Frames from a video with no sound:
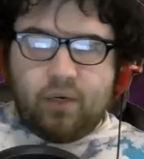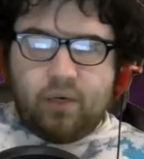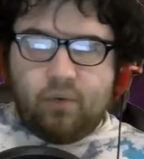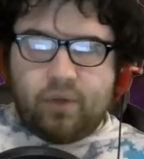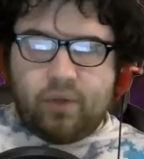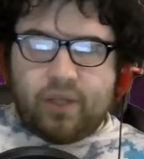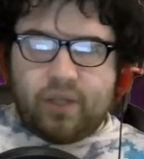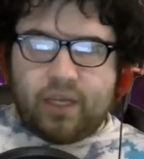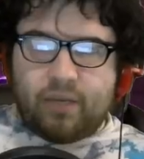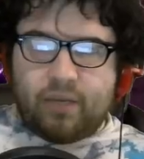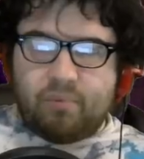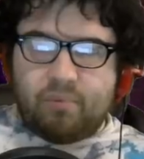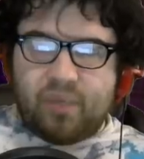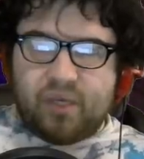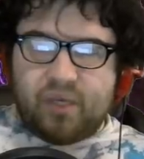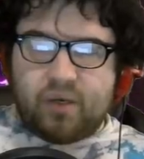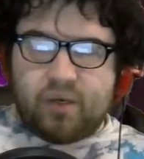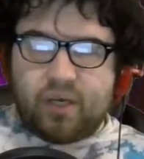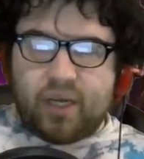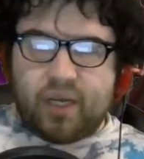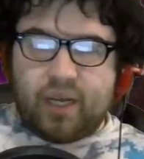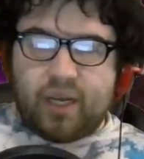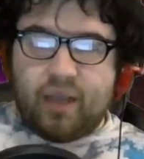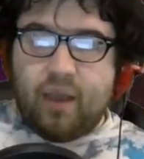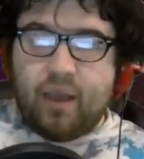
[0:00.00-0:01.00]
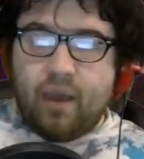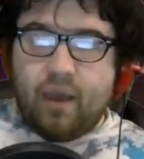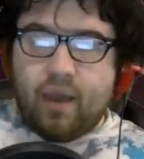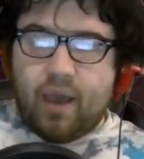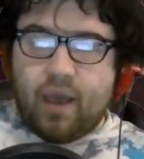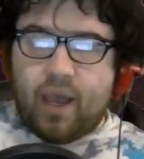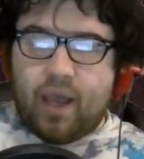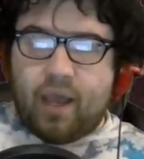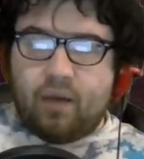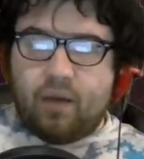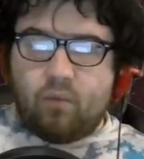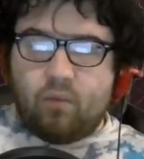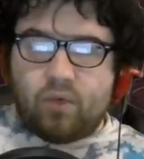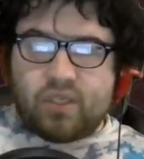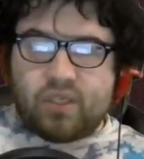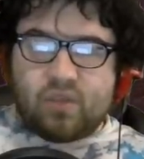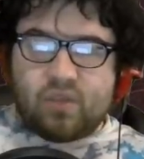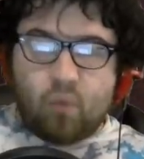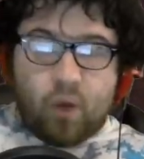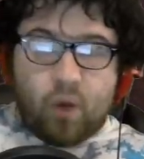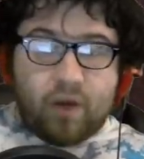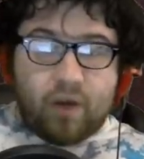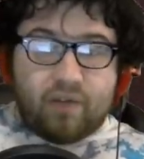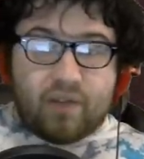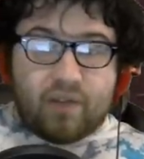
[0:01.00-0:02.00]
with the ability, and was
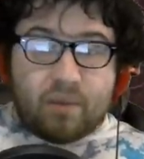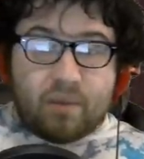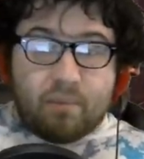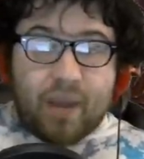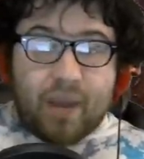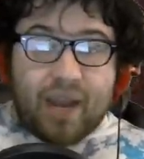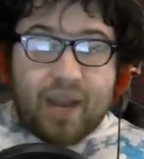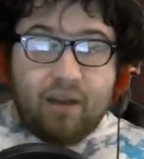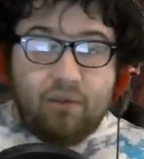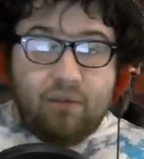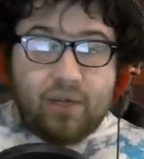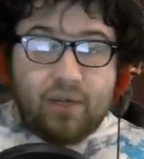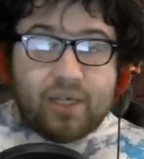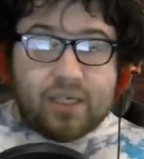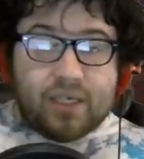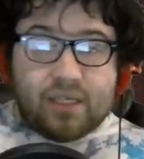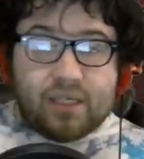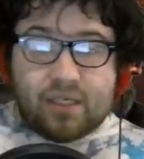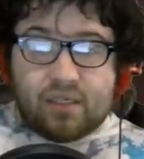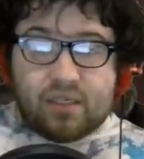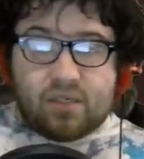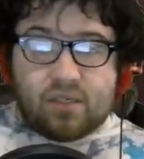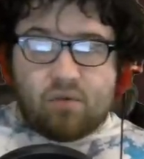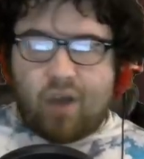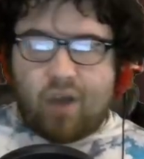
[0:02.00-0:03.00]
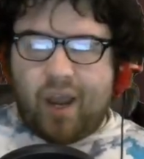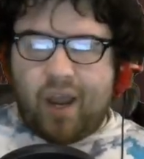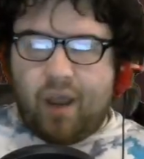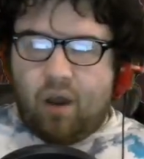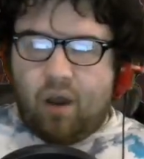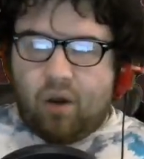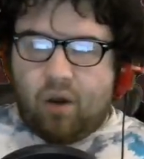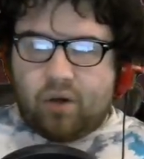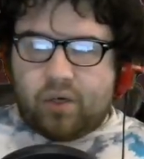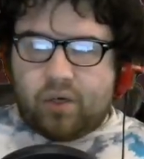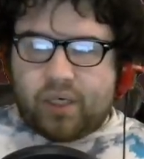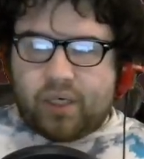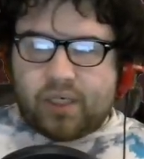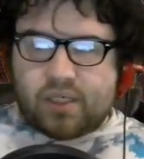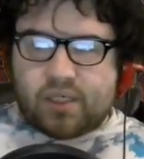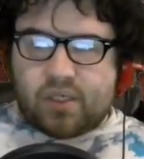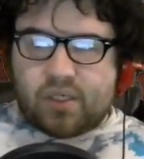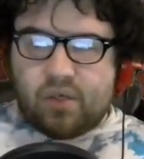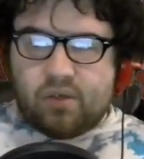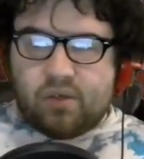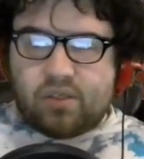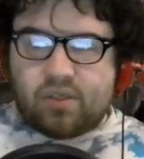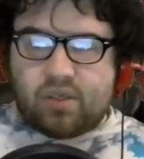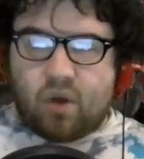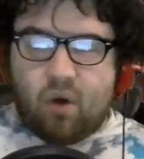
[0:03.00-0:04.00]
one of the main reasons why a Hungering
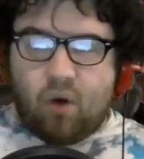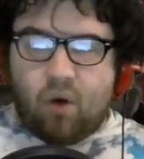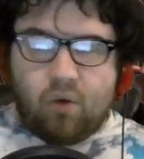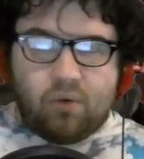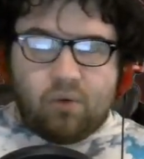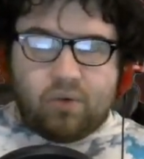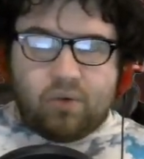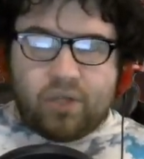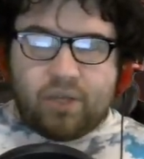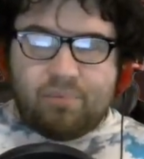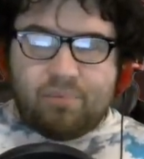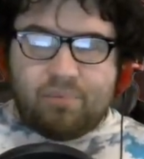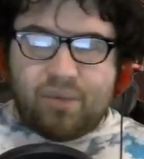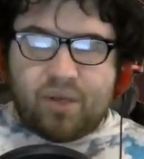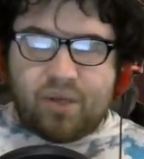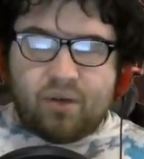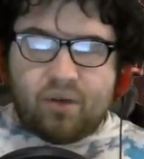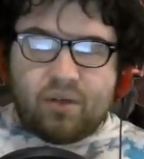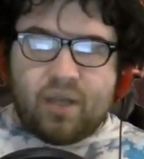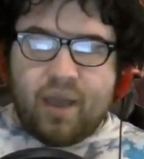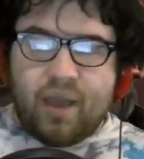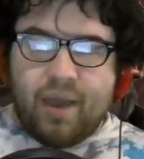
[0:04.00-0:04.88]
Souls only build